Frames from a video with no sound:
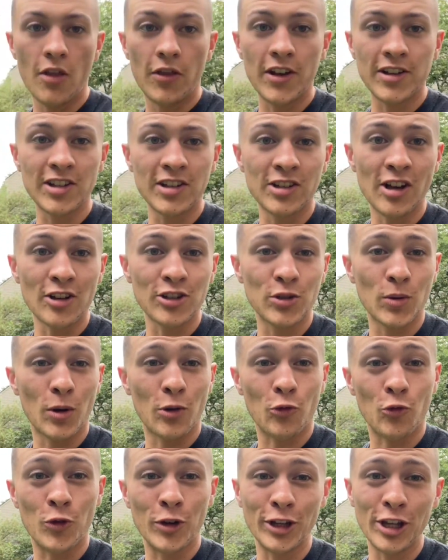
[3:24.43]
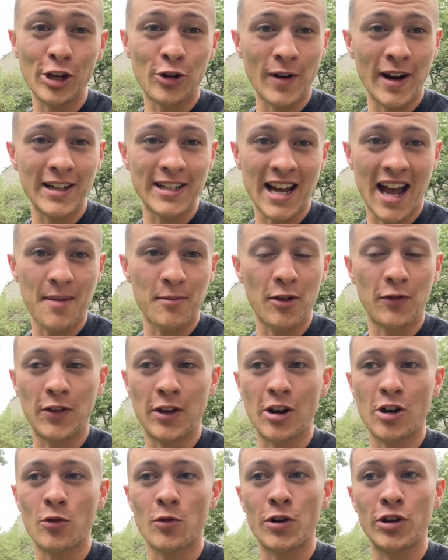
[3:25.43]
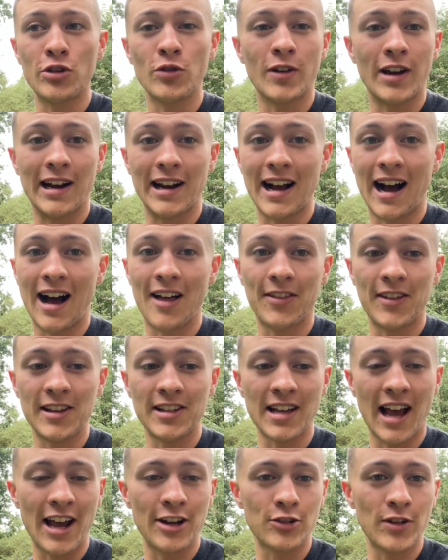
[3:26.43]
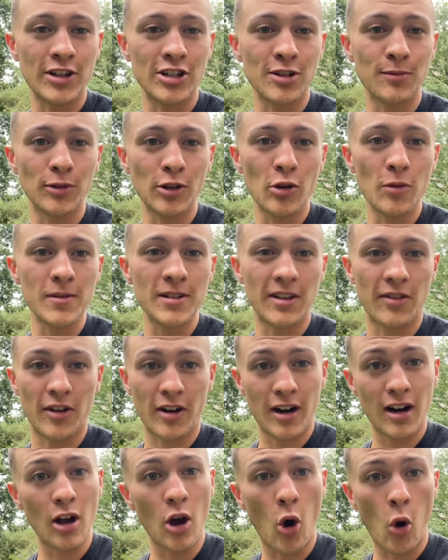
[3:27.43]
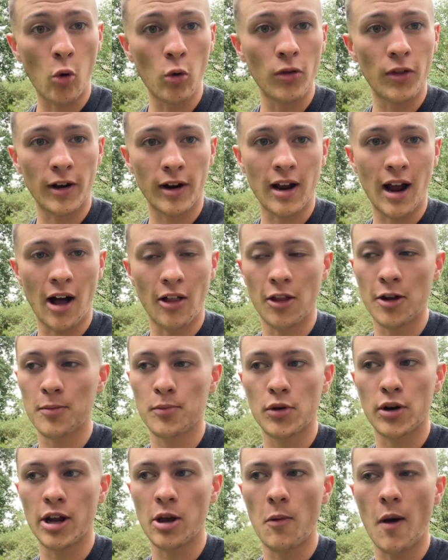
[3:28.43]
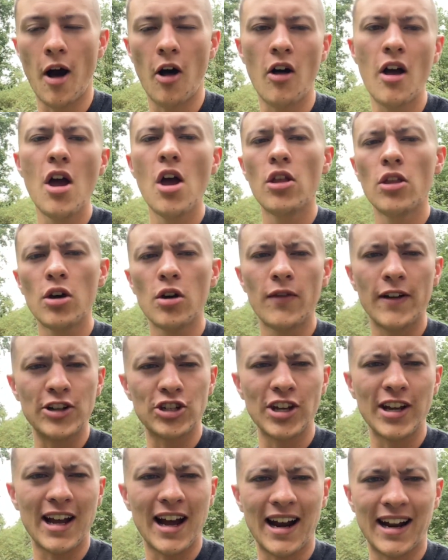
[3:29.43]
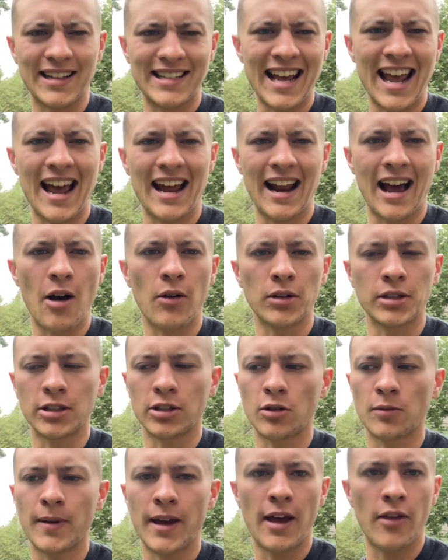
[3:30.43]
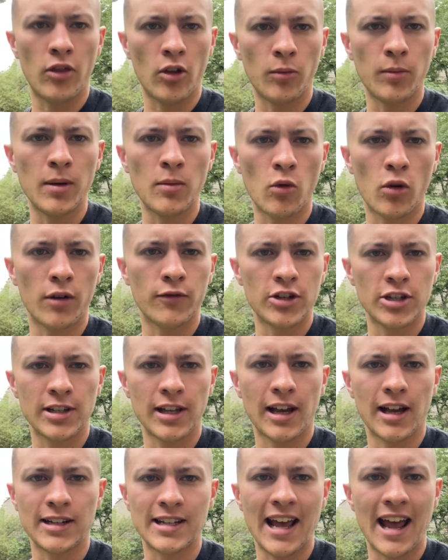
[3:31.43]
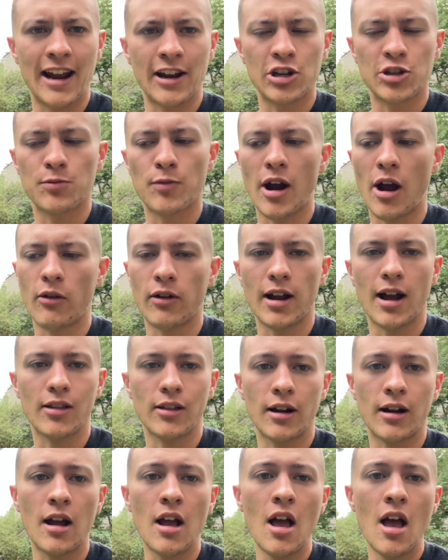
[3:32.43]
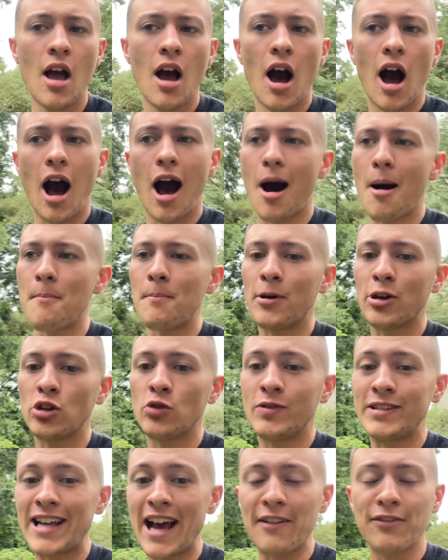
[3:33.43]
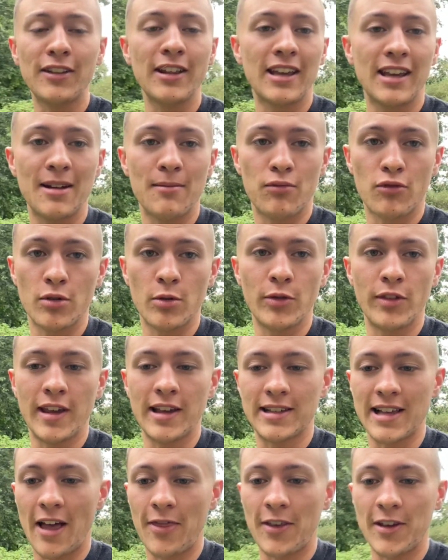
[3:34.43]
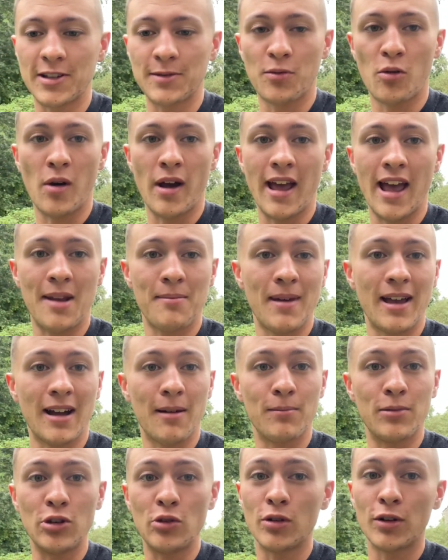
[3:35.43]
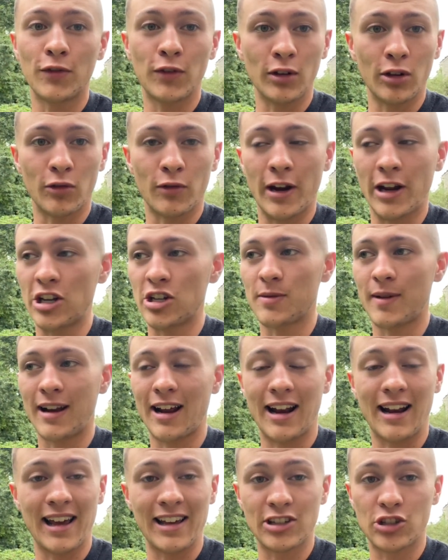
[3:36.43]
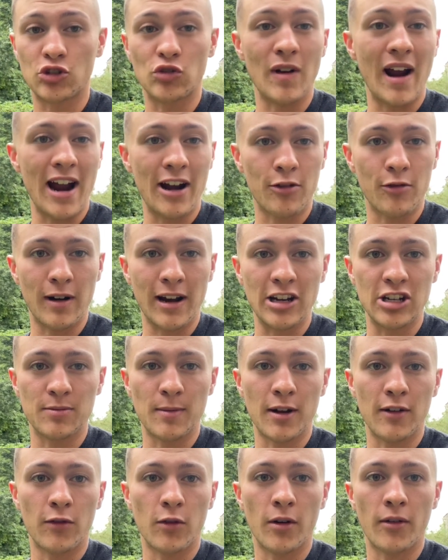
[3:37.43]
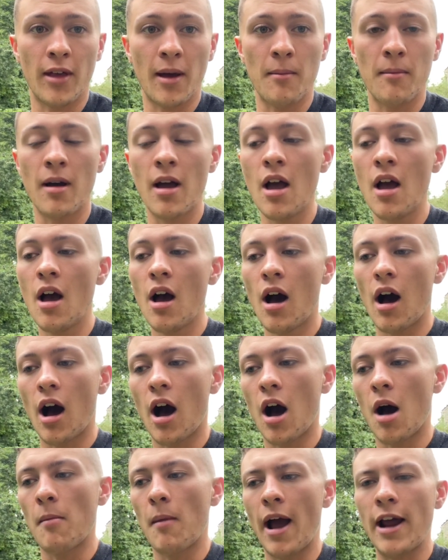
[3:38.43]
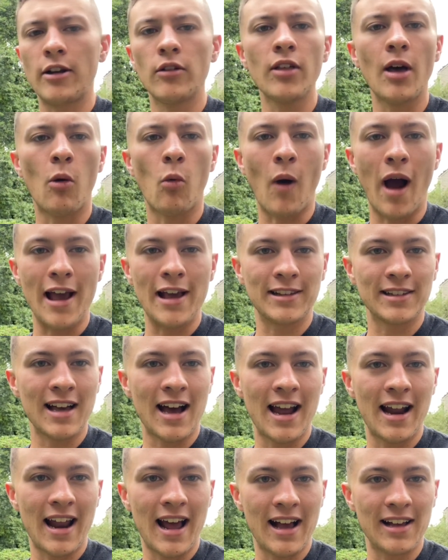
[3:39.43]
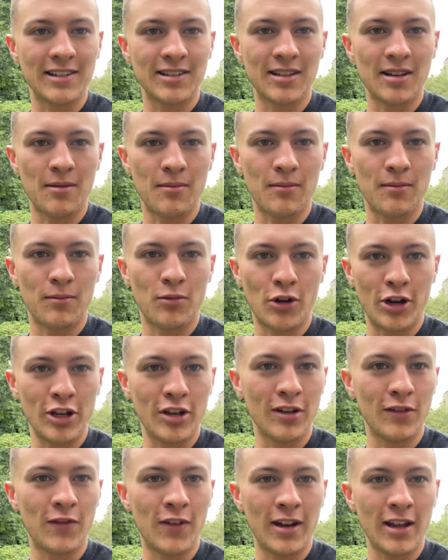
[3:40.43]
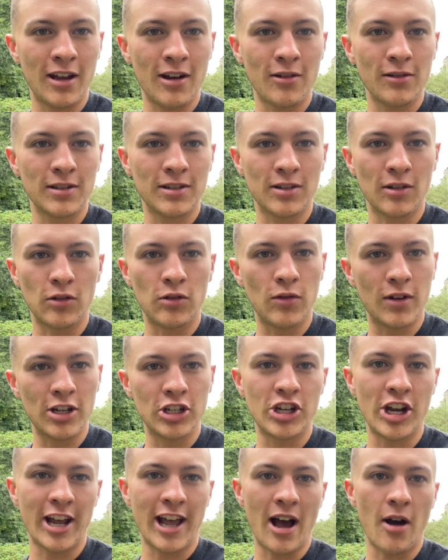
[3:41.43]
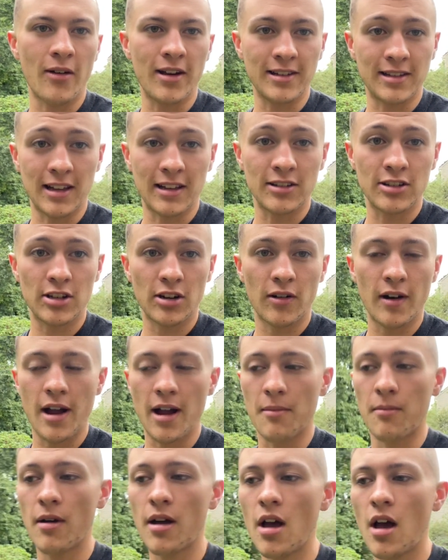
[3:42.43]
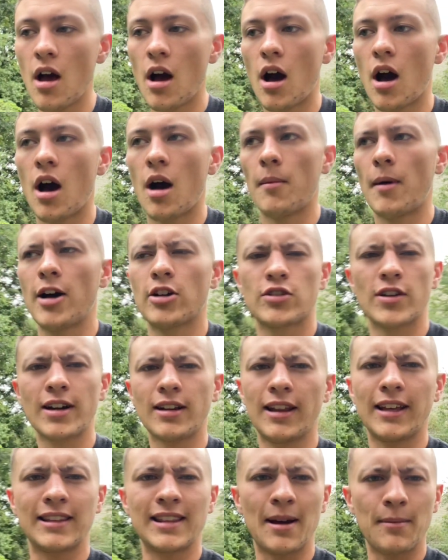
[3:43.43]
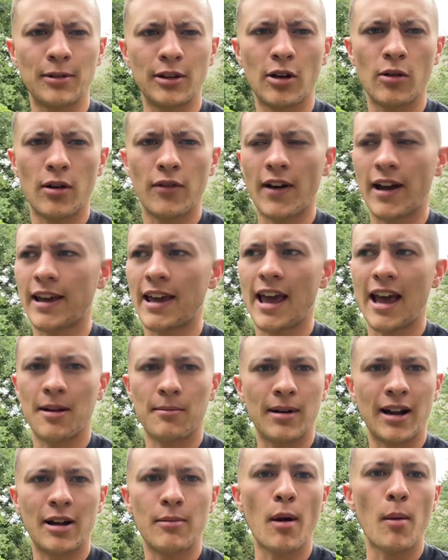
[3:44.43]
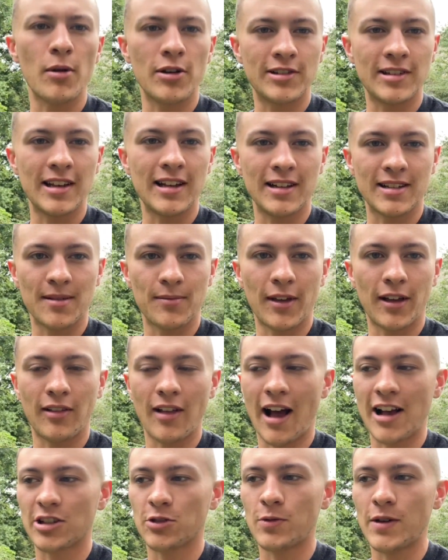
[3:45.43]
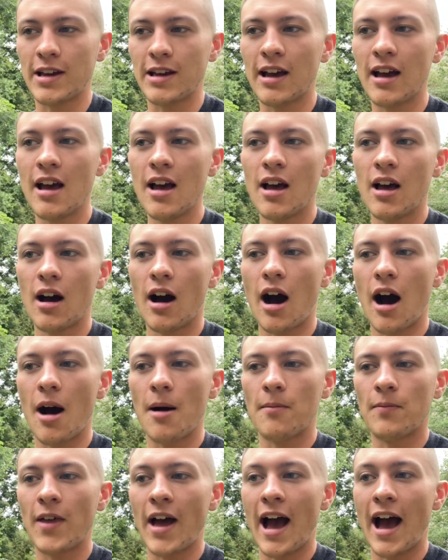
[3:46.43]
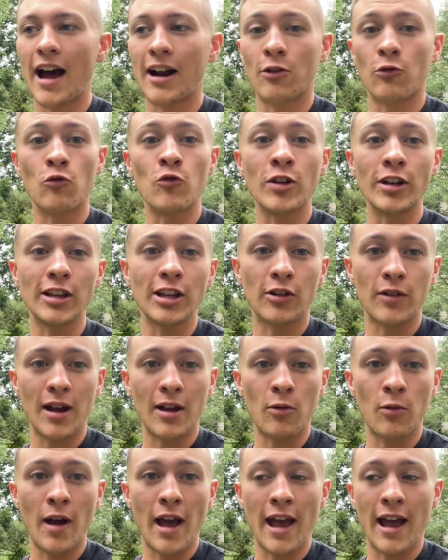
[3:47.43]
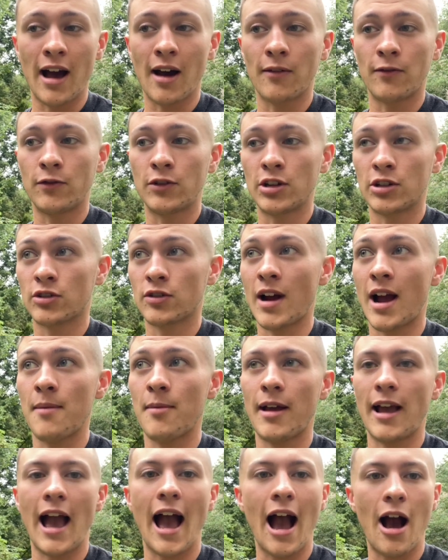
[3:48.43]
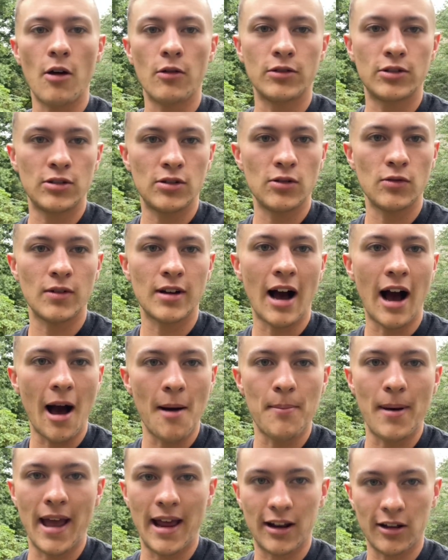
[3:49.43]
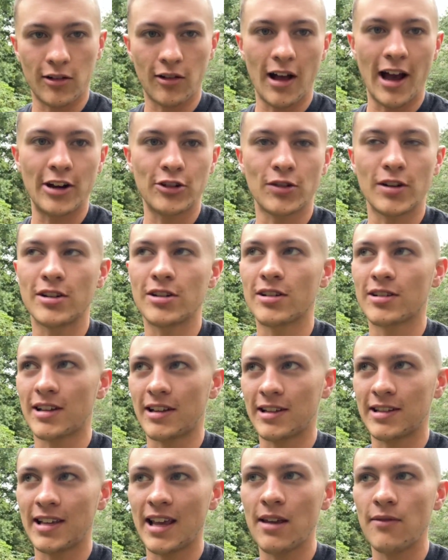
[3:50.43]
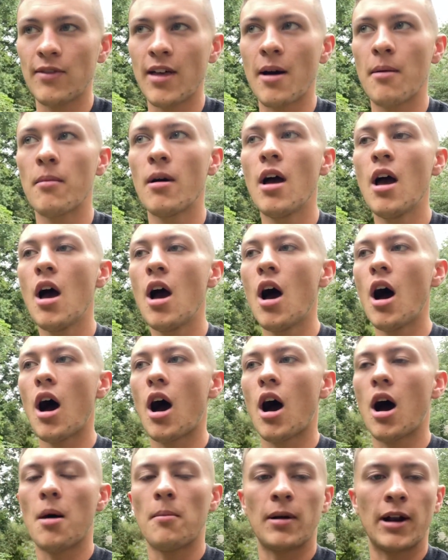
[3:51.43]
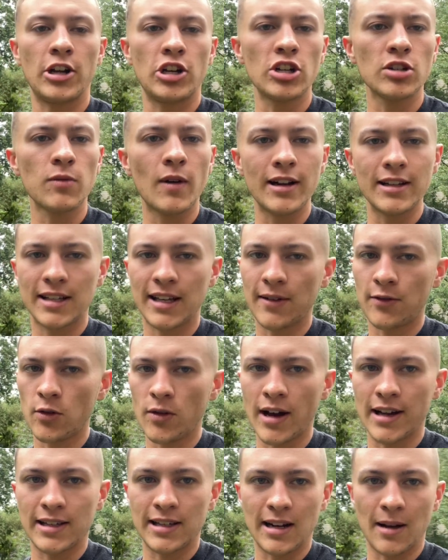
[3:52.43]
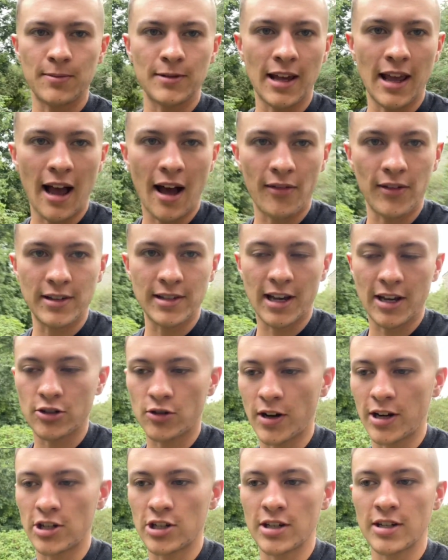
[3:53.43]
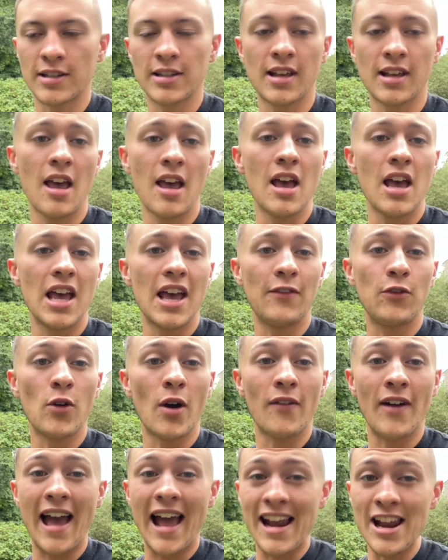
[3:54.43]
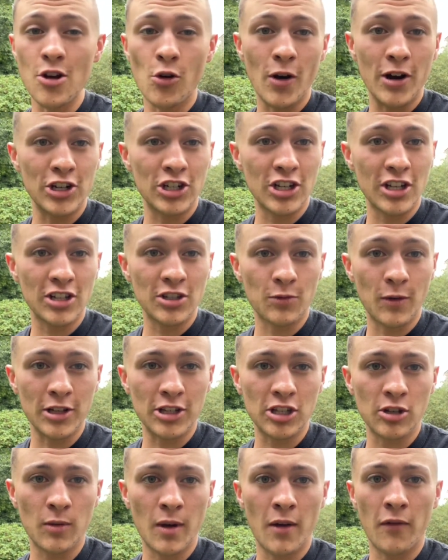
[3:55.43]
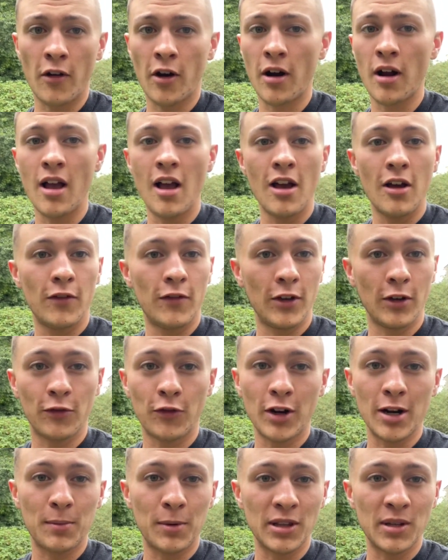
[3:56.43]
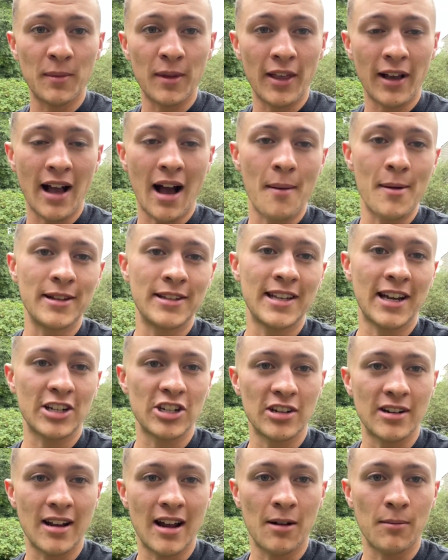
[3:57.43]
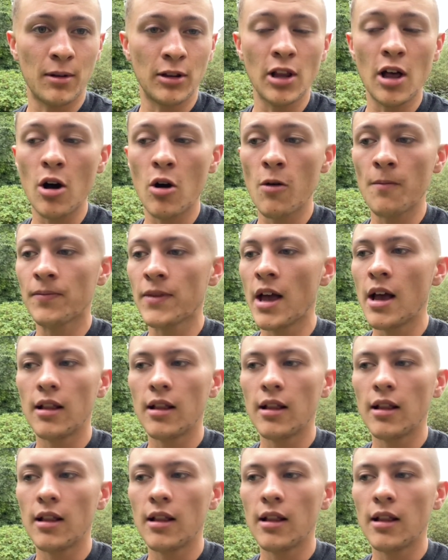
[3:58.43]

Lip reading: This is also a really great time of year where you can cut these hydrangea blooms, and they're going to hold their color pretty well. They'll eventually kind of tan out a little bit, and they'll be more of just like a tannish brown color. But you definitely can prune these at this point and make a beautiful arrangement, a nice dried arrangement for them. I know that Wise Guide has some pretty good videos, so you can check out his Instagram. I'll try to link that below if I can, but I remember seeing something last week that had a really great way of describing how to cut panicle hydrangeas and save them. But I just wanted to give you guys an update on these hydrangeas. If you have any questions whatsoever, feel free to put them in the comment section down below.